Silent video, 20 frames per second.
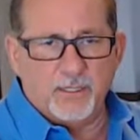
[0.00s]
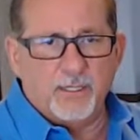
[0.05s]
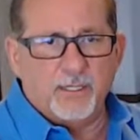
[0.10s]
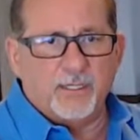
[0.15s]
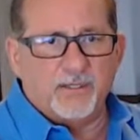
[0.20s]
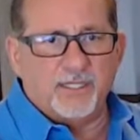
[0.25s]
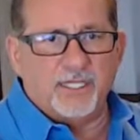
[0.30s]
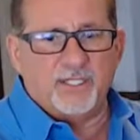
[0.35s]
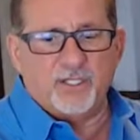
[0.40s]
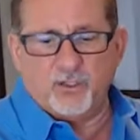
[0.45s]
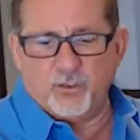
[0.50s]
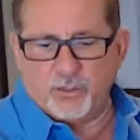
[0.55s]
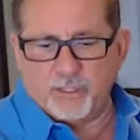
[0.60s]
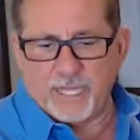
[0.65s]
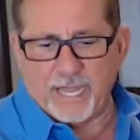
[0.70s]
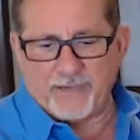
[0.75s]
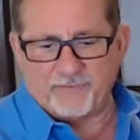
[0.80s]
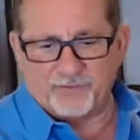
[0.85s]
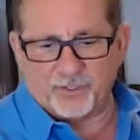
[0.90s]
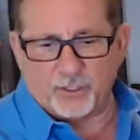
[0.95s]
then you
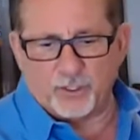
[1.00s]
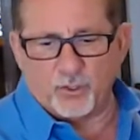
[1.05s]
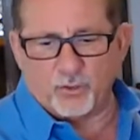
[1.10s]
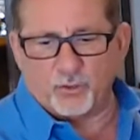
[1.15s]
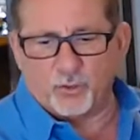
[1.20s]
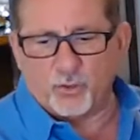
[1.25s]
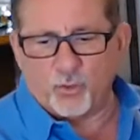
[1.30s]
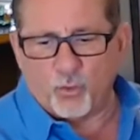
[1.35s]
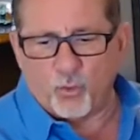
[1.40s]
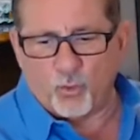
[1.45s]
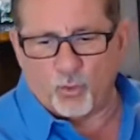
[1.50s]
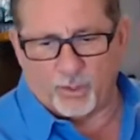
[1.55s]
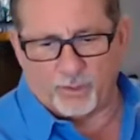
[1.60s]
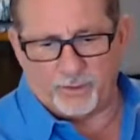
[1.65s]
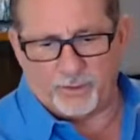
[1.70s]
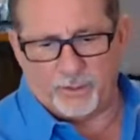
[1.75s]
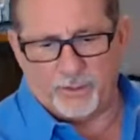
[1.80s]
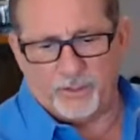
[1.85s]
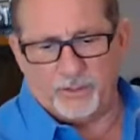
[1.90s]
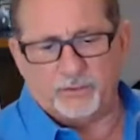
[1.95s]
have to go to court
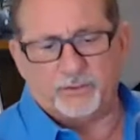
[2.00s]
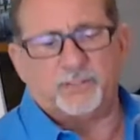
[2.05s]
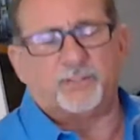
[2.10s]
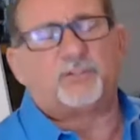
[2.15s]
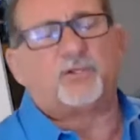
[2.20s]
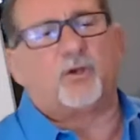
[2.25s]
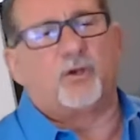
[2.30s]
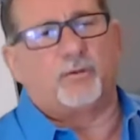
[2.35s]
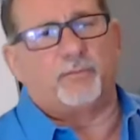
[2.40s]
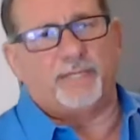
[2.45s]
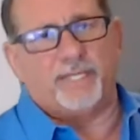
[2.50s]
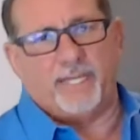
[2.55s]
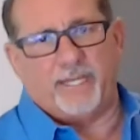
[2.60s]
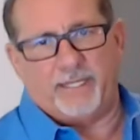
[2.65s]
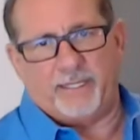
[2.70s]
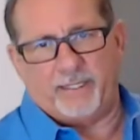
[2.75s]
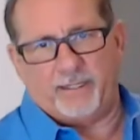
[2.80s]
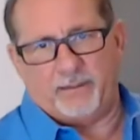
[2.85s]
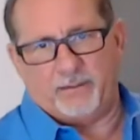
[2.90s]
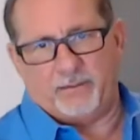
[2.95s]
to terminate it.